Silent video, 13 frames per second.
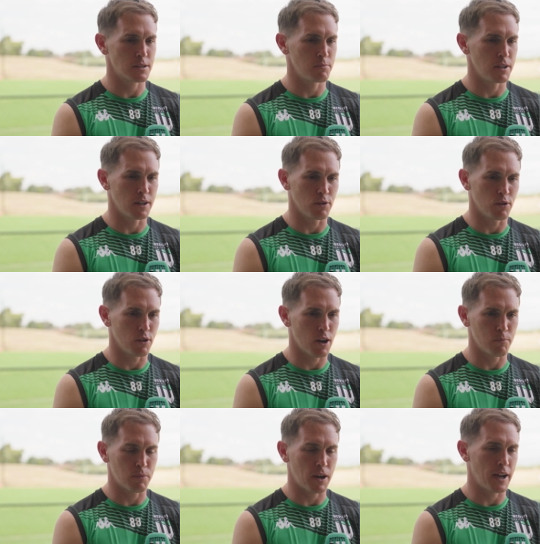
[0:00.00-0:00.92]
me, or
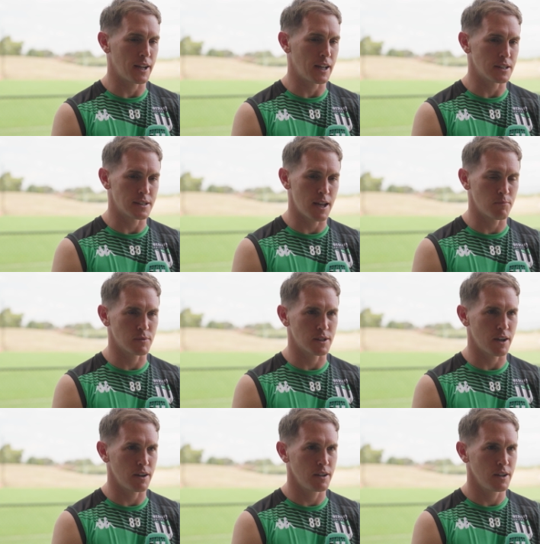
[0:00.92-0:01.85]
I'm playing against them.
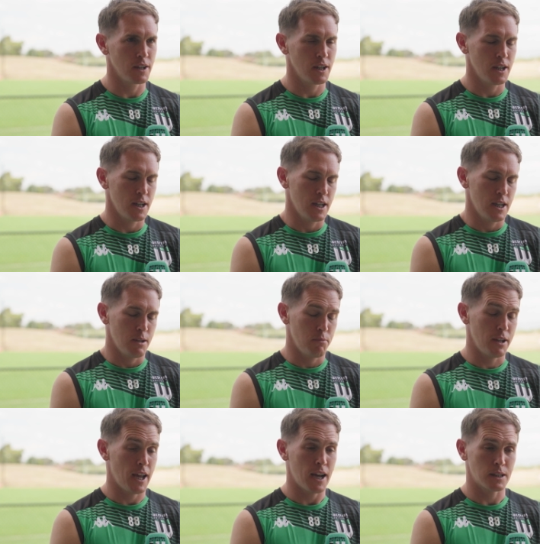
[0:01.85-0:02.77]
So,
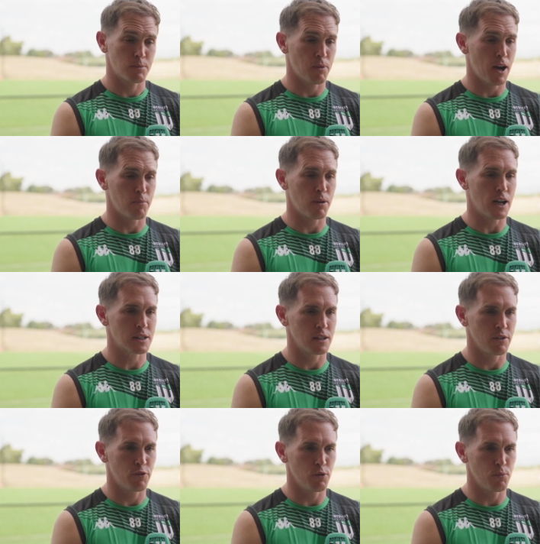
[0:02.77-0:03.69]
but yeah, it's part and
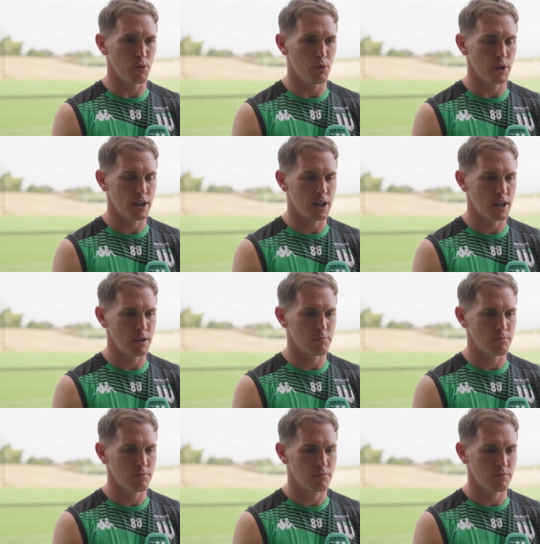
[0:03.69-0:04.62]
parcel of the football, and I've